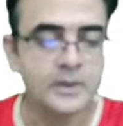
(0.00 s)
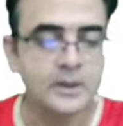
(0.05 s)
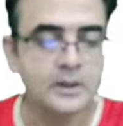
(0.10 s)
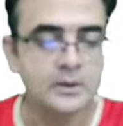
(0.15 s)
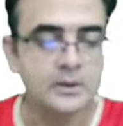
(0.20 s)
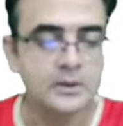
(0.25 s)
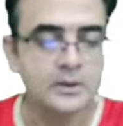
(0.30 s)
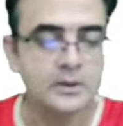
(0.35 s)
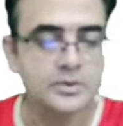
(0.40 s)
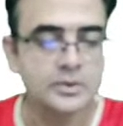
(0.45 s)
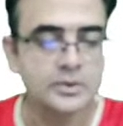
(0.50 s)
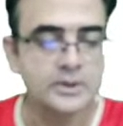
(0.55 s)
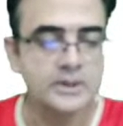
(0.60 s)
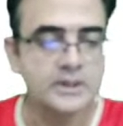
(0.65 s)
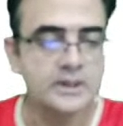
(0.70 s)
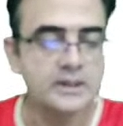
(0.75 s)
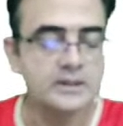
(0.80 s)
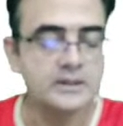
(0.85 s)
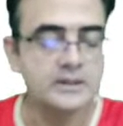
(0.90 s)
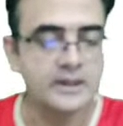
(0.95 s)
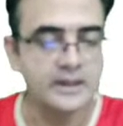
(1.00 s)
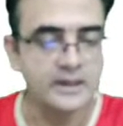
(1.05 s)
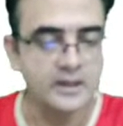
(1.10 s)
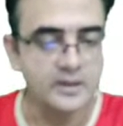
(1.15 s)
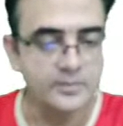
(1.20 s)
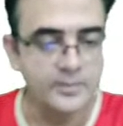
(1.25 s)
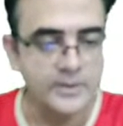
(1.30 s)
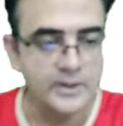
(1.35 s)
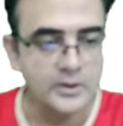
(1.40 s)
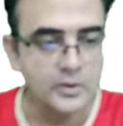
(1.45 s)
so here the
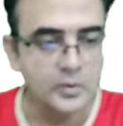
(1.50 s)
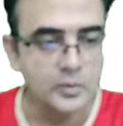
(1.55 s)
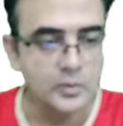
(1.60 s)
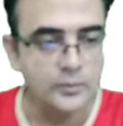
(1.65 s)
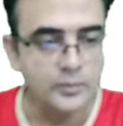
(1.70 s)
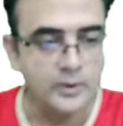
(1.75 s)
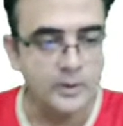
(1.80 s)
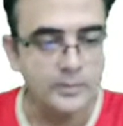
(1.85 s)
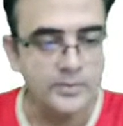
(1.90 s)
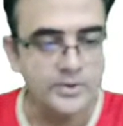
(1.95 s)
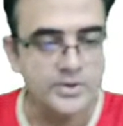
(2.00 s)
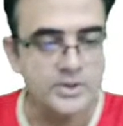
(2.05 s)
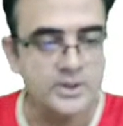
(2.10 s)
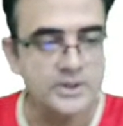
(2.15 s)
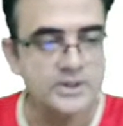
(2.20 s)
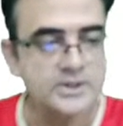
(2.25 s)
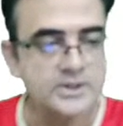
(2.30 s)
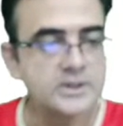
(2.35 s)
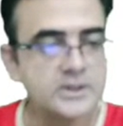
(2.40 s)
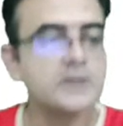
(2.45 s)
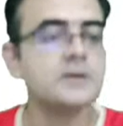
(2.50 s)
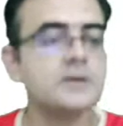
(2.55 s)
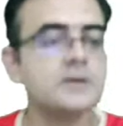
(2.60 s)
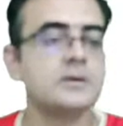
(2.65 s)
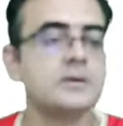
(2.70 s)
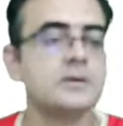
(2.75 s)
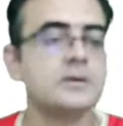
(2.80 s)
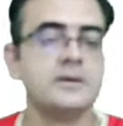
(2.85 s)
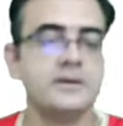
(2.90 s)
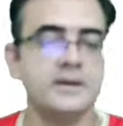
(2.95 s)
hairpin loop formation is there,
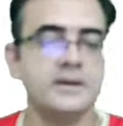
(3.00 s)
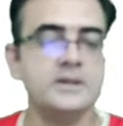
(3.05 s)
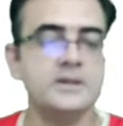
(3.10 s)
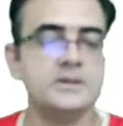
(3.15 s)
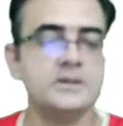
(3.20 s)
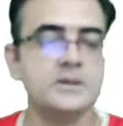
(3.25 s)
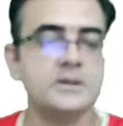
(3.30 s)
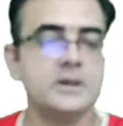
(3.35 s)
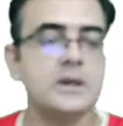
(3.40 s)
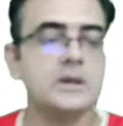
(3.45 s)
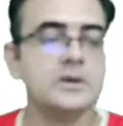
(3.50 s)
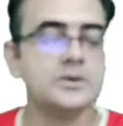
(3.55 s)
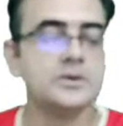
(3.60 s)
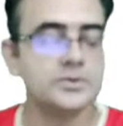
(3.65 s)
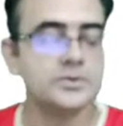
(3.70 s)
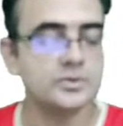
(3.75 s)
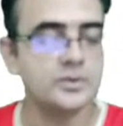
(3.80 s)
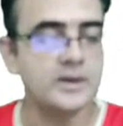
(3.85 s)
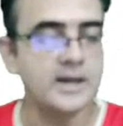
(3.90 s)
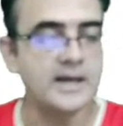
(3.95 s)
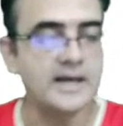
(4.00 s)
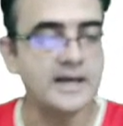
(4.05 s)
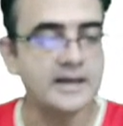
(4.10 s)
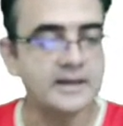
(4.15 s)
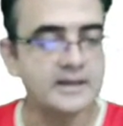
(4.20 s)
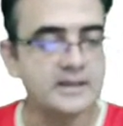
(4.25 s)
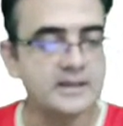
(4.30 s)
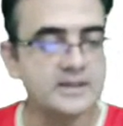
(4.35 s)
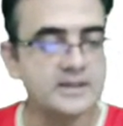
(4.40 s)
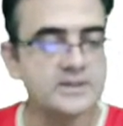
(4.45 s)
right? So
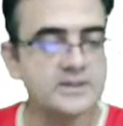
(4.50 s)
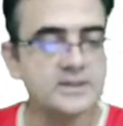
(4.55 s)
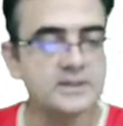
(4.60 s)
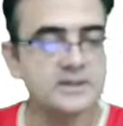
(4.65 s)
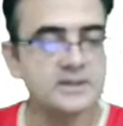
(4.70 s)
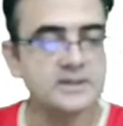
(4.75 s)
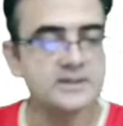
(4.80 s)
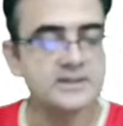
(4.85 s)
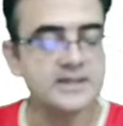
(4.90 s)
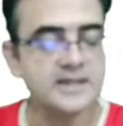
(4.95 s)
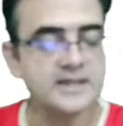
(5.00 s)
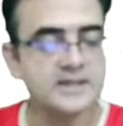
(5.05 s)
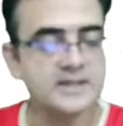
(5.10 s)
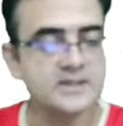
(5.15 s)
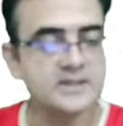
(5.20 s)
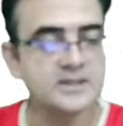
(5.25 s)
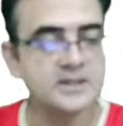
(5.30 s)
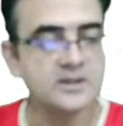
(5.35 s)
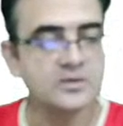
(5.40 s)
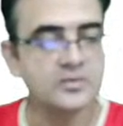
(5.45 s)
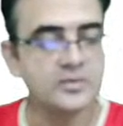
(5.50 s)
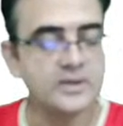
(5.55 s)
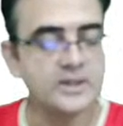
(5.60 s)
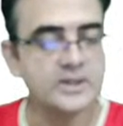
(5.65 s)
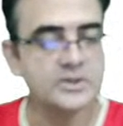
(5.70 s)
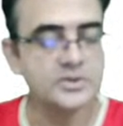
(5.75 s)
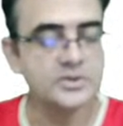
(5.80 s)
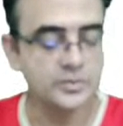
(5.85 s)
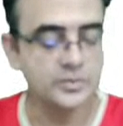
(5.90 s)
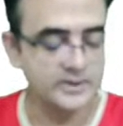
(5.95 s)
RNA is synthesized in a
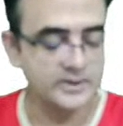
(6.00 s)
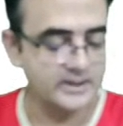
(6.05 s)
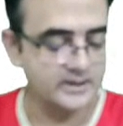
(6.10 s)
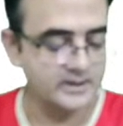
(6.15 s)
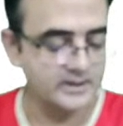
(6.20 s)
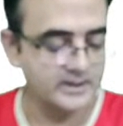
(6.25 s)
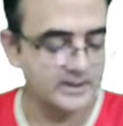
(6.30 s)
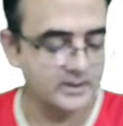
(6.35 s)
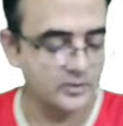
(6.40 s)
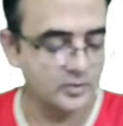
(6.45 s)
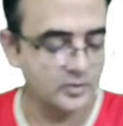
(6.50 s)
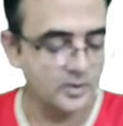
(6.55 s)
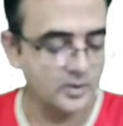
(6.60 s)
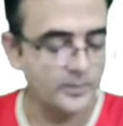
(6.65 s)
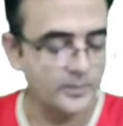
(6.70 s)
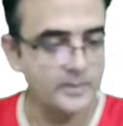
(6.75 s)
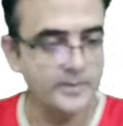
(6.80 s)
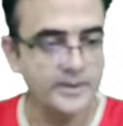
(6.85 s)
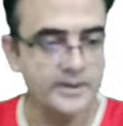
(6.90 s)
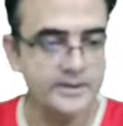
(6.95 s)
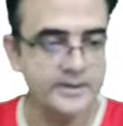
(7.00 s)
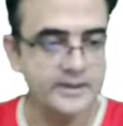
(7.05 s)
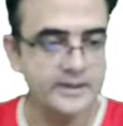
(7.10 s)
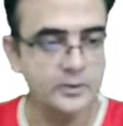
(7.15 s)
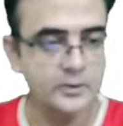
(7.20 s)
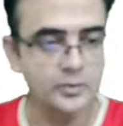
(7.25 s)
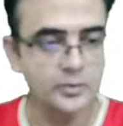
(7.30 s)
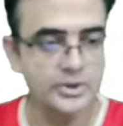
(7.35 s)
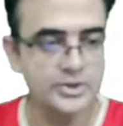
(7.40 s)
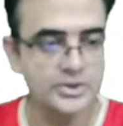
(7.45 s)
way so that they are complementary
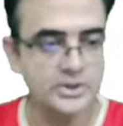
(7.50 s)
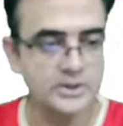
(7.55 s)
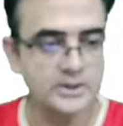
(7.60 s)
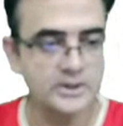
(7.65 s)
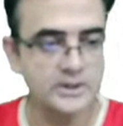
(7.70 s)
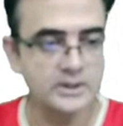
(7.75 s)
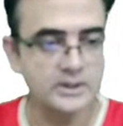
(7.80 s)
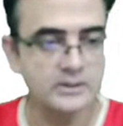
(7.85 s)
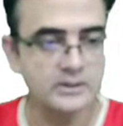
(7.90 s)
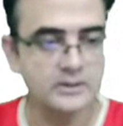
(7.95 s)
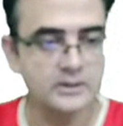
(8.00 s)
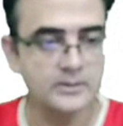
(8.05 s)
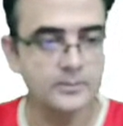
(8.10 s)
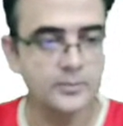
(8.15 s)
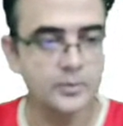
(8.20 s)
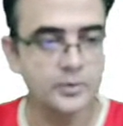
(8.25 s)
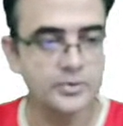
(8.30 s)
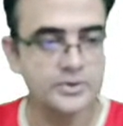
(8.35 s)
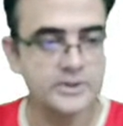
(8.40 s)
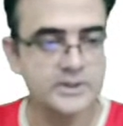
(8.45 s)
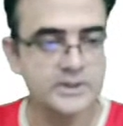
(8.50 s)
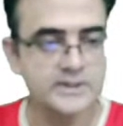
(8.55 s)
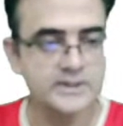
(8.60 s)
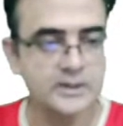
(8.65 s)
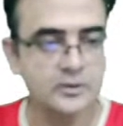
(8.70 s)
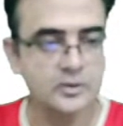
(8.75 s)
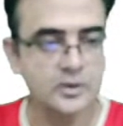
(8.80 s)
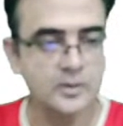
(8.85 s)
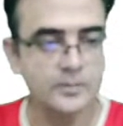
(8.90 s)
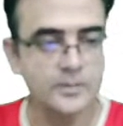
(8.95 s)
to each other. The portions
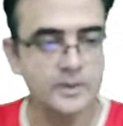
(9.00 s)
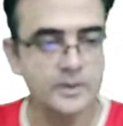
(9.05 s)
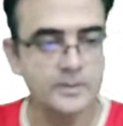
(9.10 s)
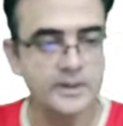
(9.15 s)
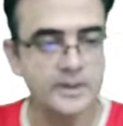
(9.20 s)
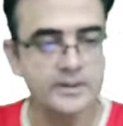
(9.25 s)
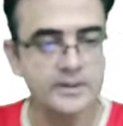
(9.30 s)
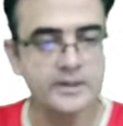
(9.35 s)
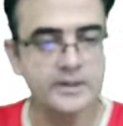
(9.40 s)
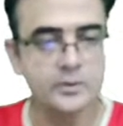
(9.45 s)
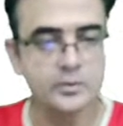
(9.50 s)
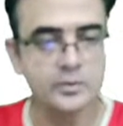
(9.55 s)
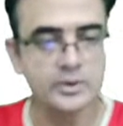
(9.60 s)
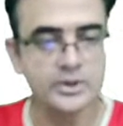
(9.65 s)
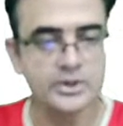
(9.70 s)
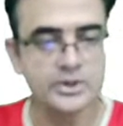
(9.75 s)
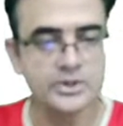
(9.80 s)
are complementary to each